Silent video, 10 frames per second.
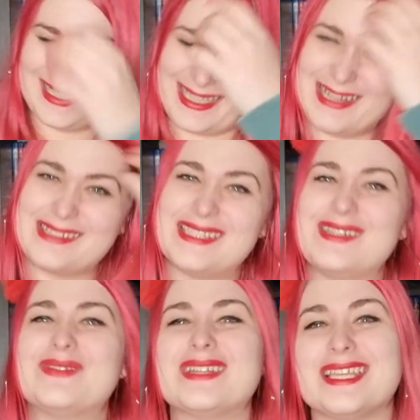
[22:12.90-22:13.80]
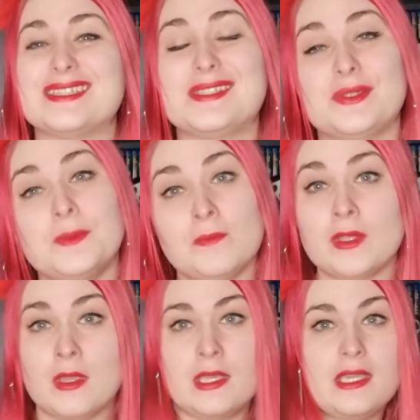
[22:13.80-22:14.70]
And also don't forget to
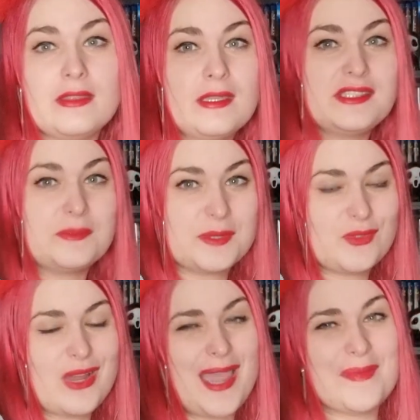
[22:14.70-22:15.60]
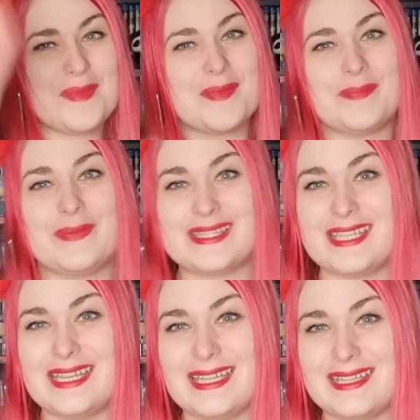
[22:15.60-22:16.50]
hit that subscribe
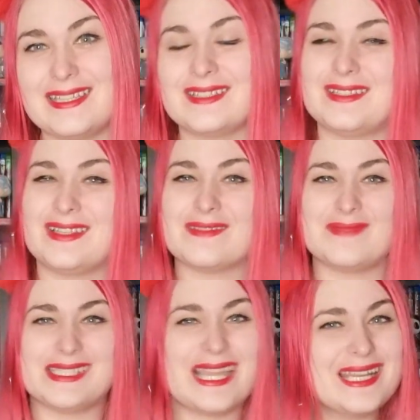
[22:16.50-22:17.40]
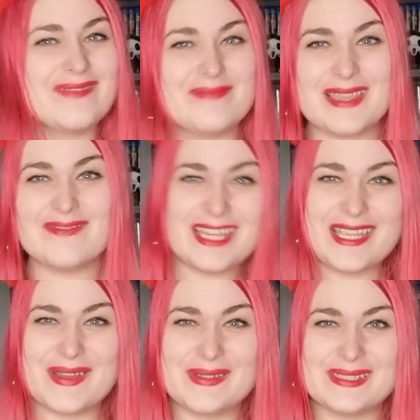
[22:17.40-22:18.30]
button to not miss any of my
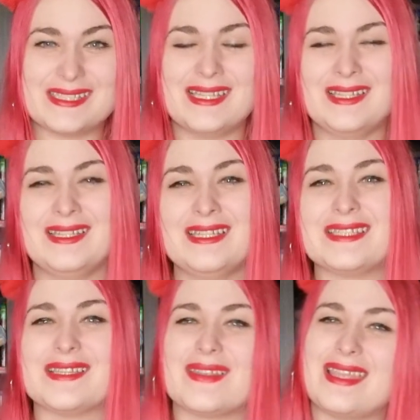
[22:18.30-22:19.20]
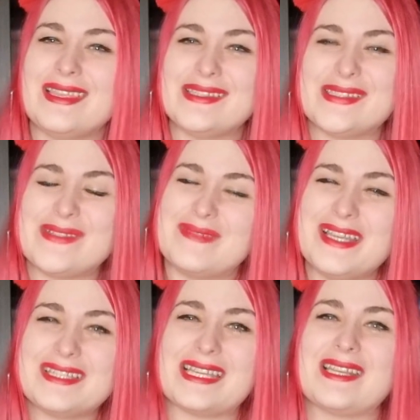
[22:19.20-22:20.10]
videos. So thank you so
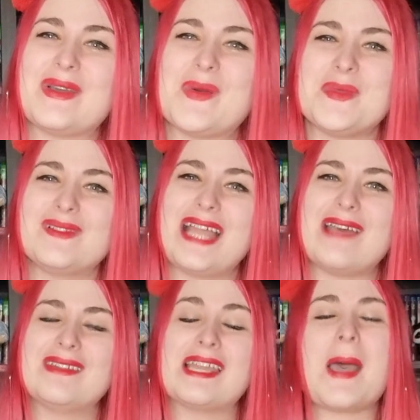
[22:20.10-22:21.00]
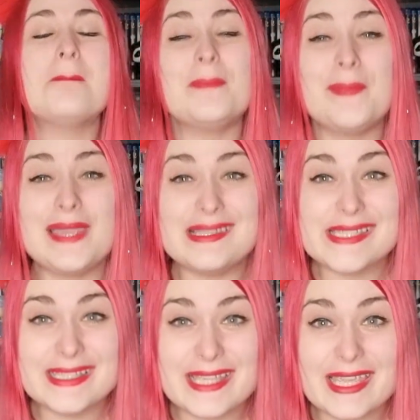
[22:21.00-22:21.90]
much, and hope you'll have an
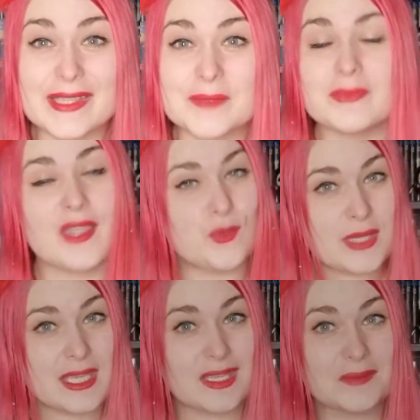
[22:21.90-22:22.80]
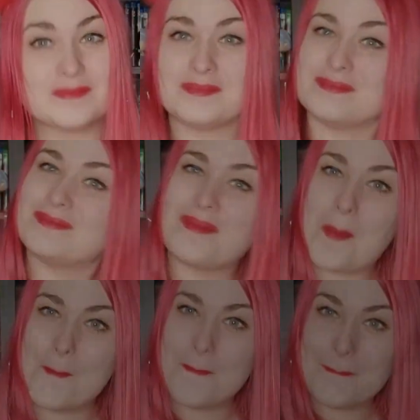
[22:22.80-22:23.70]
amazing day and week.
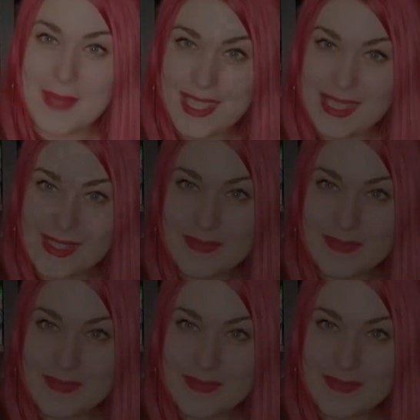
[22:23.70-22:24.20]
Bye!